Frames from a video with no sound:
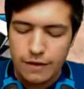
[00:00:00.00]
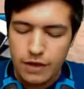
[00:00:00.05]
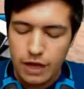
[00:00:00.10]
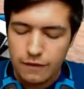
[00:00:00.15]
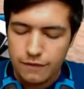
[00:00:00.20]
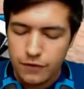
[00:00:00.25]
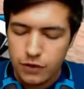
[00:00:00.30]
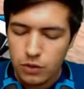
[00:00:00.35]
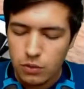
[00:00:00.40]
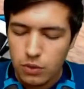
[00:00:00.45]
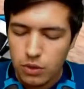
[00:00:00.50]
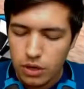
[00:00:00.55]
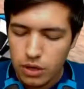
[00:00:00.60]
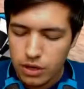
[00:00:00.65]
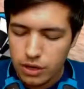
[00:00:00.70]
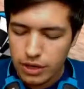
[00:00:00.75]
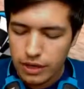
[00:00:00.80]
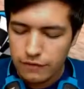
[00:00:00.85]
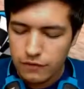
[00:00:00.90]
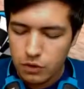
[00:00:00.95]
if you
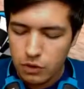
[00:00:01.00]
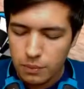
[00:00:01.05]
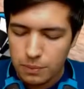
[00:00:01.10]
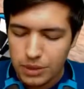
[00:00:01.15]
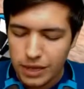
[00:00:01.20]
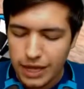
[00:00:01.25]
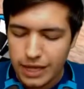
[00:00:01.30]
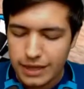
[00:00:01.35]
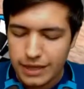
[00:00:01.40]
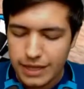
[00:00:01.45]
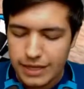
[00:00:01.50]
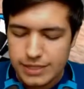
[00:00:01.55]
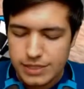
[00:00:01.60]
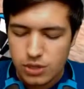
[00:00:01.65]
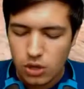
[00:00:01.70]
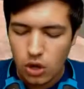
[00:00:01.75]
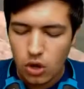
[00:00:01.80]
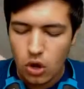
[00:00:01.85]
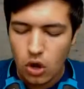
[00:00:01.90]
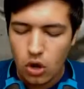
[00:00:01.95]
were playing
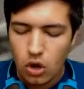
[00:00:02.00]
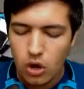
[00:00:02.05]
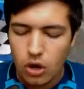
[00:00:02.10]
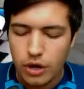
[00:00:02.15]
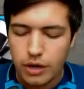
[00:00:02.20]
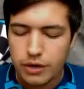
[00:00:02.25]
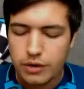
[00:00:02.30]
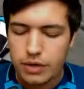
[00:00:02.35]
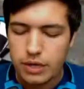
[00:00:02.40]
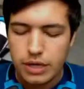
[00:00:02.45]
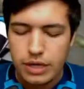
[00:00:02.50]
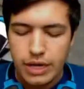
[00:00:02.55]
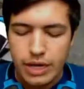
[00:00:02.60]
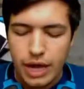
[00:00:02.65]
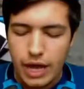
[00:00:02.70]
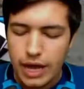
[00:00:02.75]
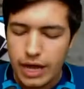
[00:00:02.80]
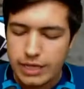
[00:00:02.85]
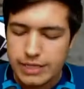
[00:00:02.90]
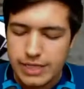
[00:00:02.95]
this on...
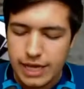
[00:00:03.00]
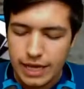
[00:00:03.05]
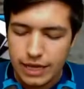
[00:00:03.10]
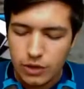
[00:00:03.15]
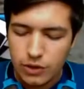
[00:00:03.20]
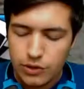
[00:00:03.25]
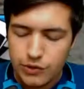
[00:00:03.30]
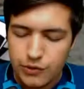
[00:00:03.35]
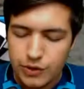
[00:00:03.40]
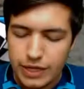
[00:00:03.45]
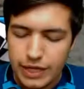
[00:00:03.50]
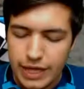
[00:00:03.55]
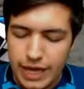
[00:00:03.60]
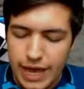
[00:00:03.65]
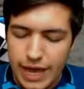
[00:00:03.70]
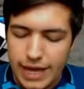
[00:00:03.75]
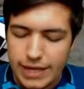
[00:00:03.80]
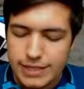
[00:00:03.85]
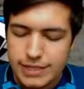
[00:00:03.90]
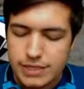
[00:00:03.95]
say your
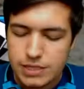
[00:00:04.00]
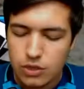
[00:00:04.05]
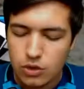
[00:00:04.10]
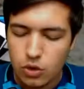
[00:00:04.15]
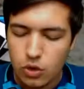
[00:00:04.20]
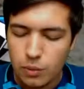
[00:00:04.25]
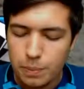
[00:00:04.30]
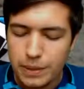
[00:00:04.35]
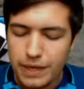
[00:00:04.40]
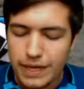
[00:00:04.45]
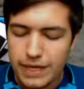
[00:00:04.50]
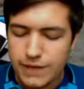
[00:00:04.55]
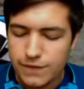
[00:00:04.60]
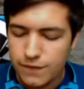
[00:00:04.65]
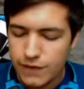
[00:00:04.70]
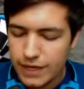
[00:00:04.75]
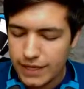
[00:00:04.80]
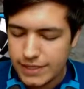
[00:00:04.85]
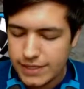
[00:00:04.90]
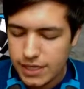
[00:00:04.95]
3DS, your PS
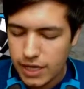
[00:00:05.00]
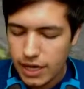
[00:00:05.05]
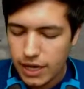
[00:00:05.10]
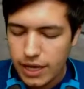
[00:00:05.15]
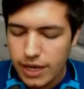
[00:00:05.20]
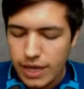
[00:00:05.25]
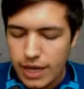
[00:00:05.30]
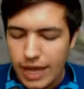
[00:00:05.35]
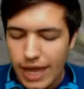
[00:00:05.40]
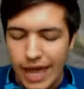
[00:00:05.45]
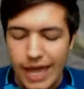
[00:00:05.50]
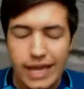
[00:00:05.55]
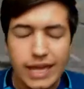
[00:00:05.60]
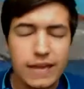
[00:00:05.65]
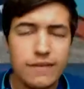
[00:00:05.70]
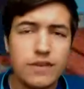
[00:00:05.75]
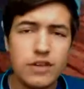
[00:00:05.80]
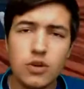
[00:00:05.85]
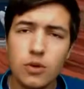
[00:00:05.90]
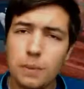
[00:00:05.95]
Vita, hey,
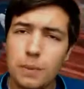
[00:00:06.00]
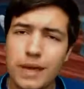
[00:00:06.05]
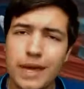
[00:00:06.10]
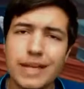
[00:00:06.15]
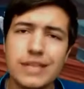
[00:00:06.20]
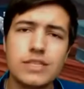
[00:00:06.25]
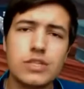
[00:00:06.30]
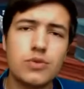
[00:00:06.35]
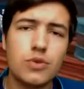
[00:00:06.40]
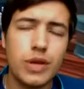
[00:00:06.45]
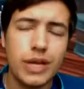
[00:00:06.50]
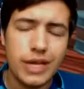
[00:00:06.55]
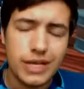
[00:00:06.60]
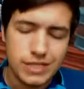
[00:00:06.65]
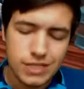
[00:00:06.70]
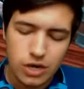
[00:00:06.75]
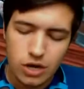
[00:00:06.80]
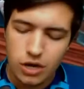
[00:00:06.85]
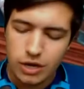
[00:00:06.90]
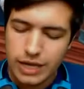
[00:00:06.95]
even your PS3
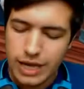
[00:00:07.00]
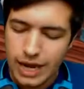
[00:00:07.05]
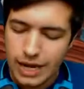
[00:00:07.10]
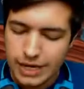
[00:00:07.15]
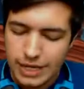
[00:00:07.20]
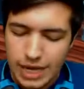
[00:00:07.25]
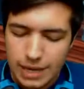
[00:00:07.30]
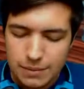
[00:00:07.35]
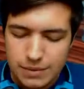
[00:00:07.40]
as an arcade